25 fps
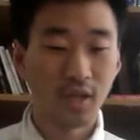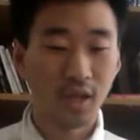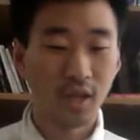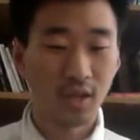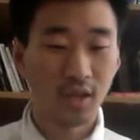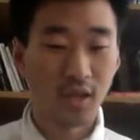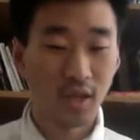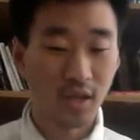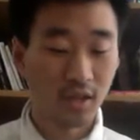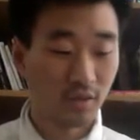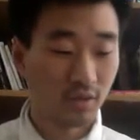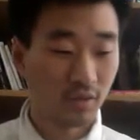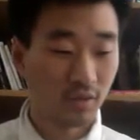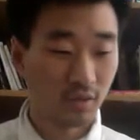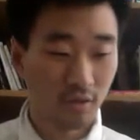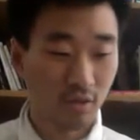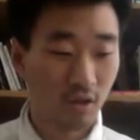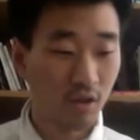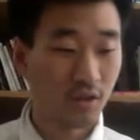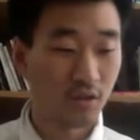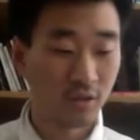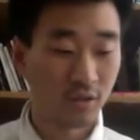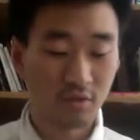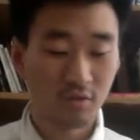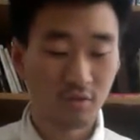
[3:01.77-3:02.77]
and, and,
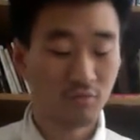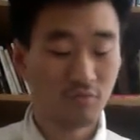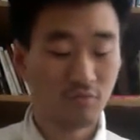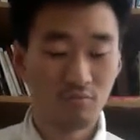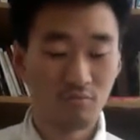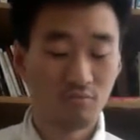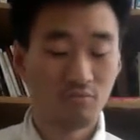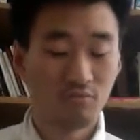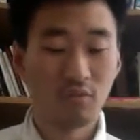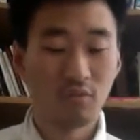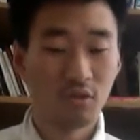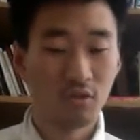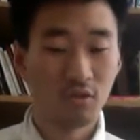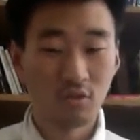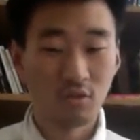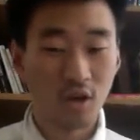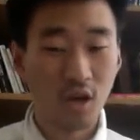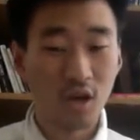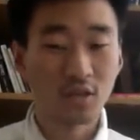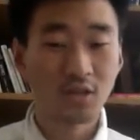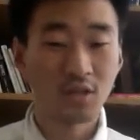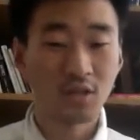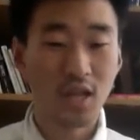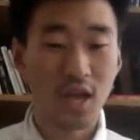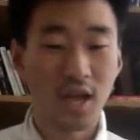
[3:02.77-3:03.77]
lost
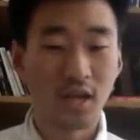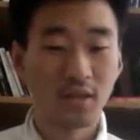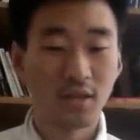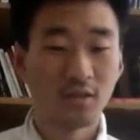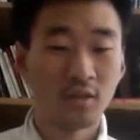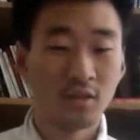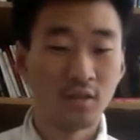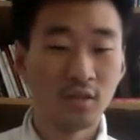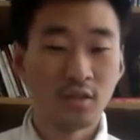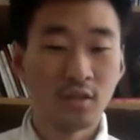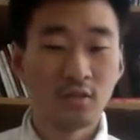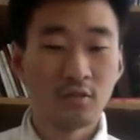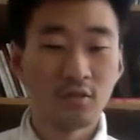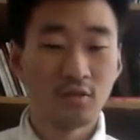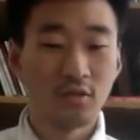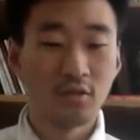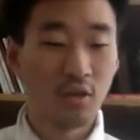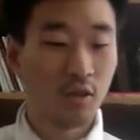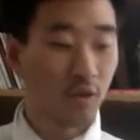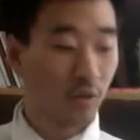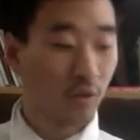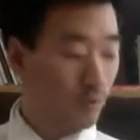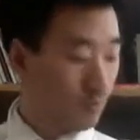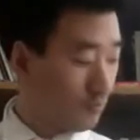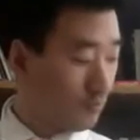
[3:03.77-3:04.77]
lost that.
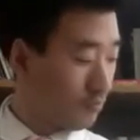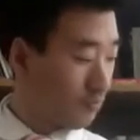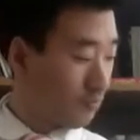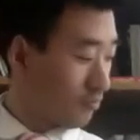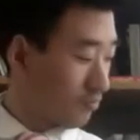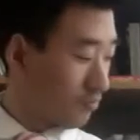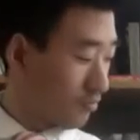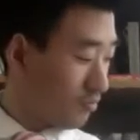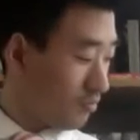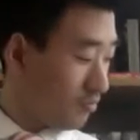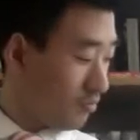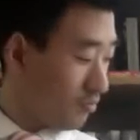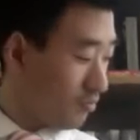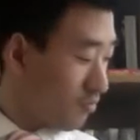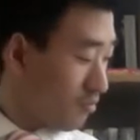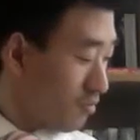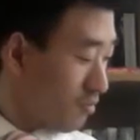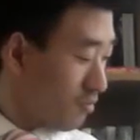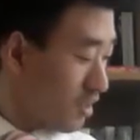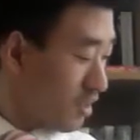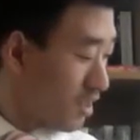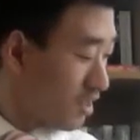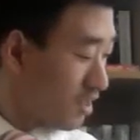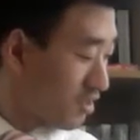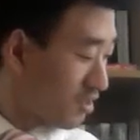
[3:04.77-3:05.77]
So
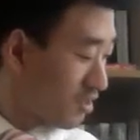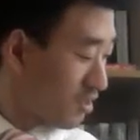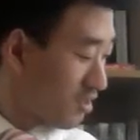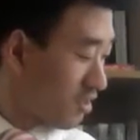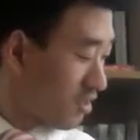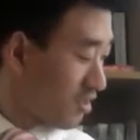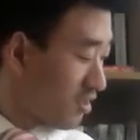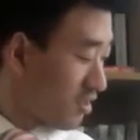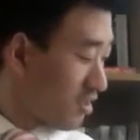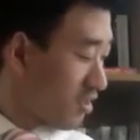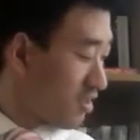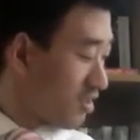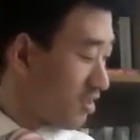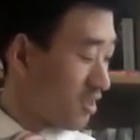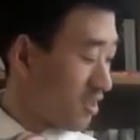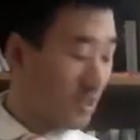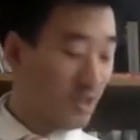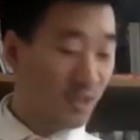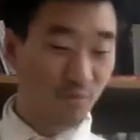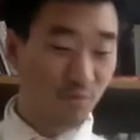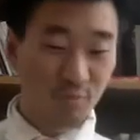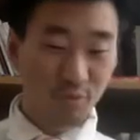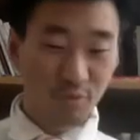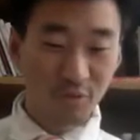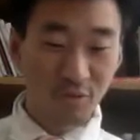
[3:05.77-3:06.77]
it's
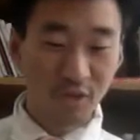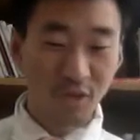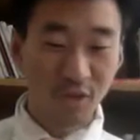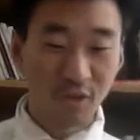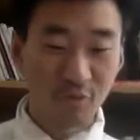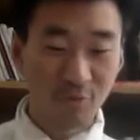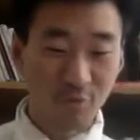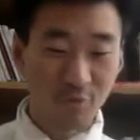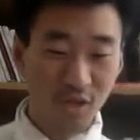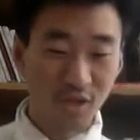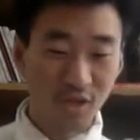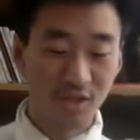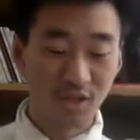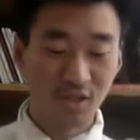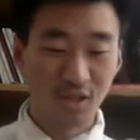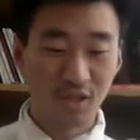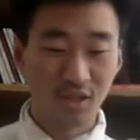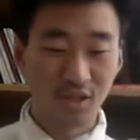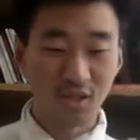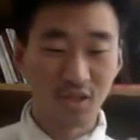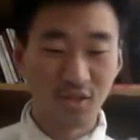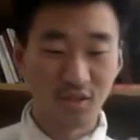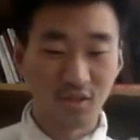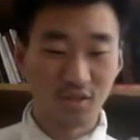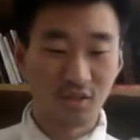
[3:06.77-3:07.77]
it's pretty
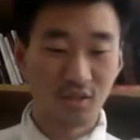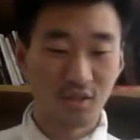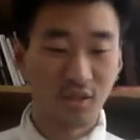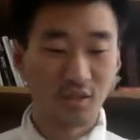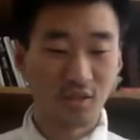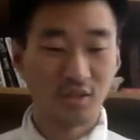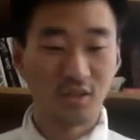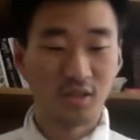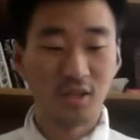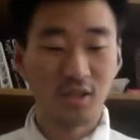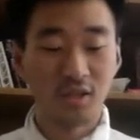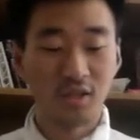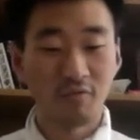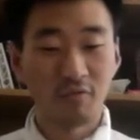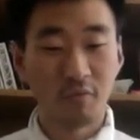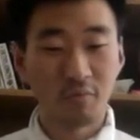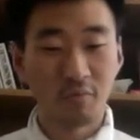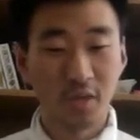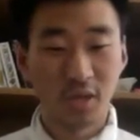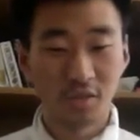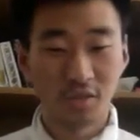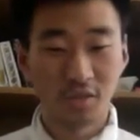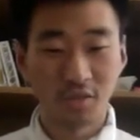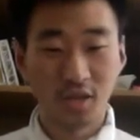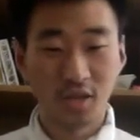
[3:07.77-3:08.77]
crazy that the, the
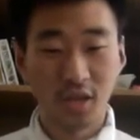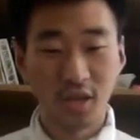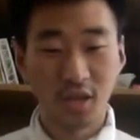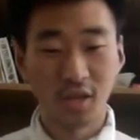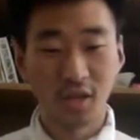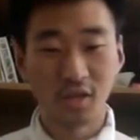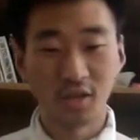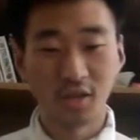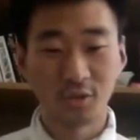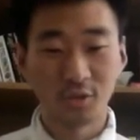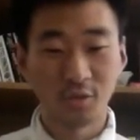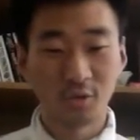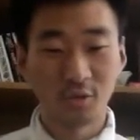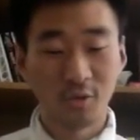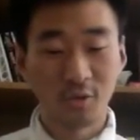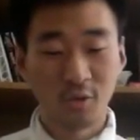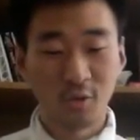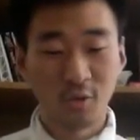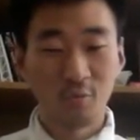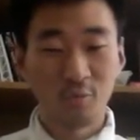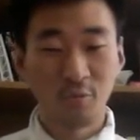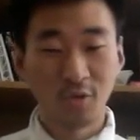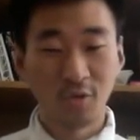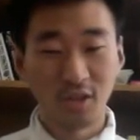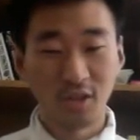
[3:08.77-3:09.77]
information age
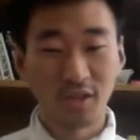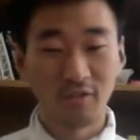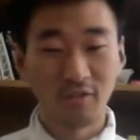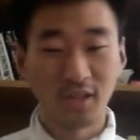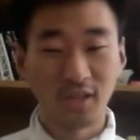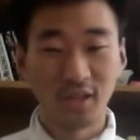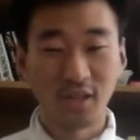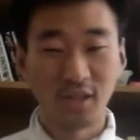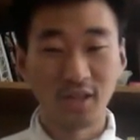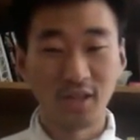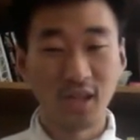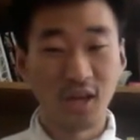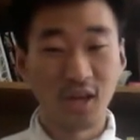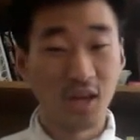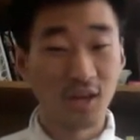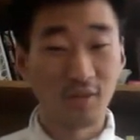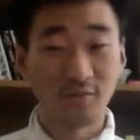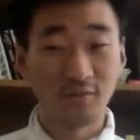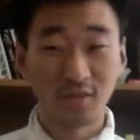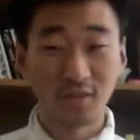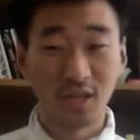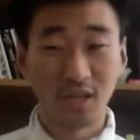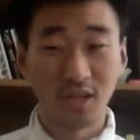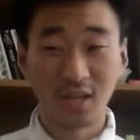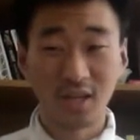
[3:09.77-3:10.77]
we live in.
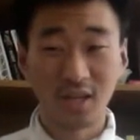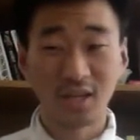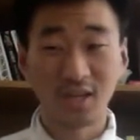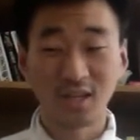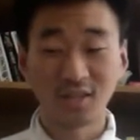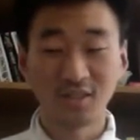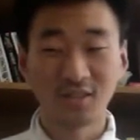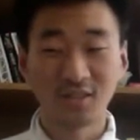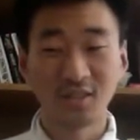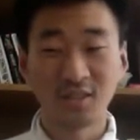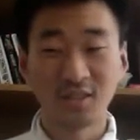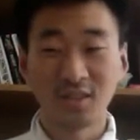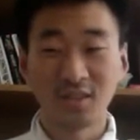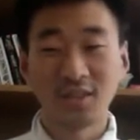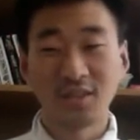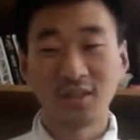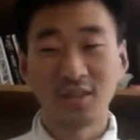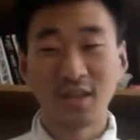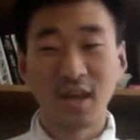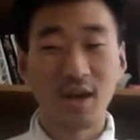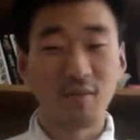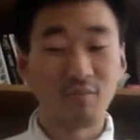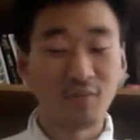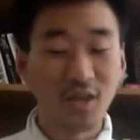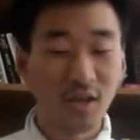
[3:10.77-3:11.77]
Um, I, I, guess
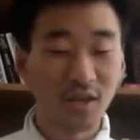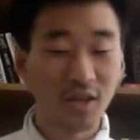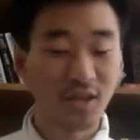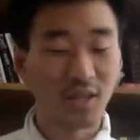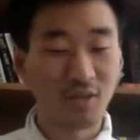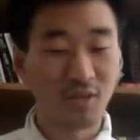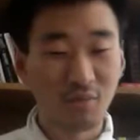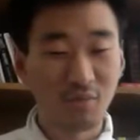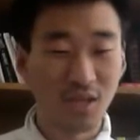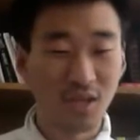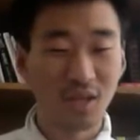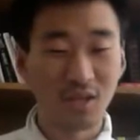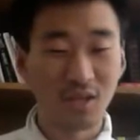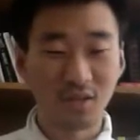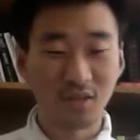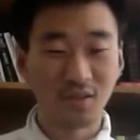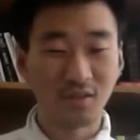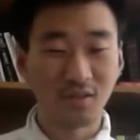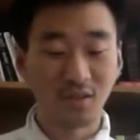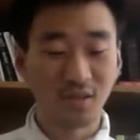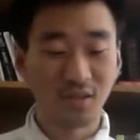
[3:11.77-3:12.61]
I'm not going to be as uh,